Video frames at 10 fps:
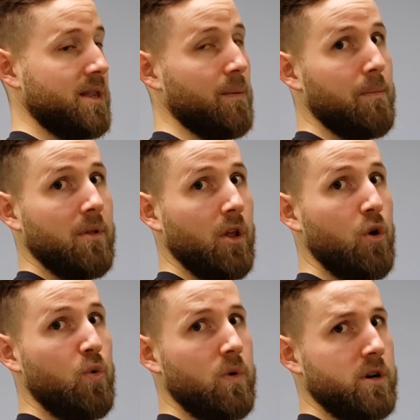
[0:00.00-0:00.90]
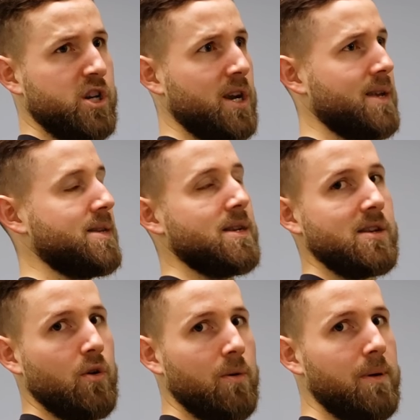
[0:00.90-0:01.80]
the lower chest is
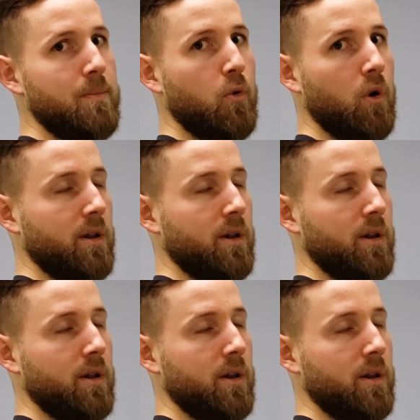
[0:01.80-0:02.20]
going to be more